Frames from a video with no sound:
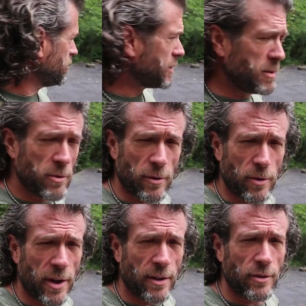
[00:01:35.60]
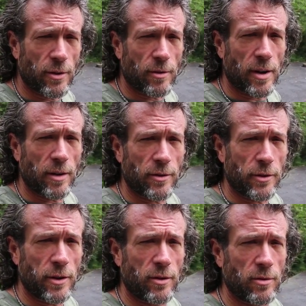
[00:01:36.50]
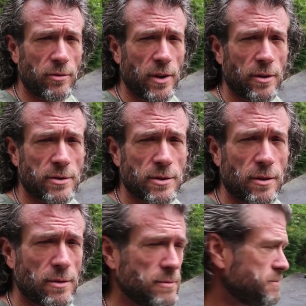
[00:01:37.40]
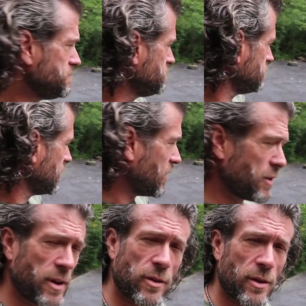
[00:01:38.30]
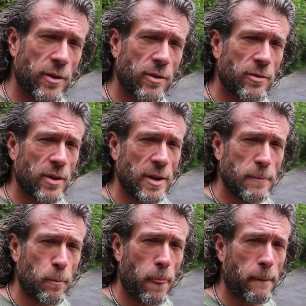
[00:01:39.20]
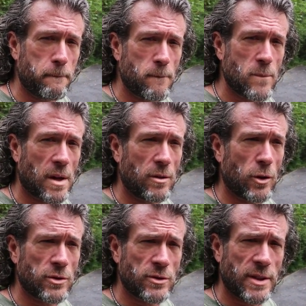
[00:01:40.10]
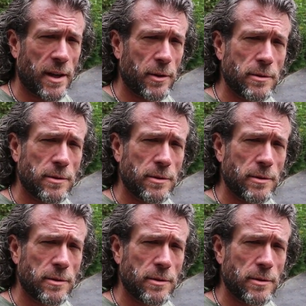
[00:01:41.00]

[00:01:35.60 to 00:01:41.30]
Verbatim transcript: you keep your rig to around 32 feet or so, 30, 32 feet, nose to tail,